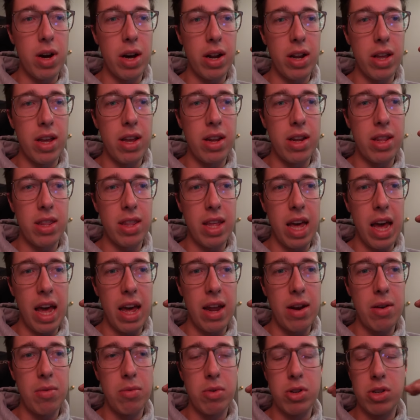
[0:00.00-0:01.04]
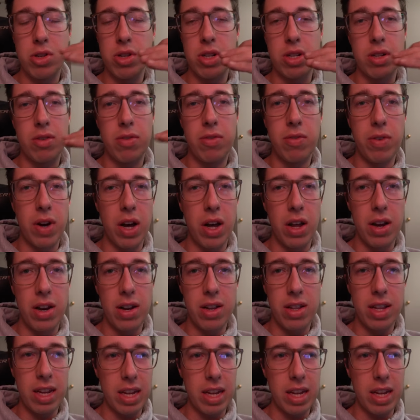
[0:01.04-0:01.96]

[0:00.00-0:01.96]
on it that was just fun.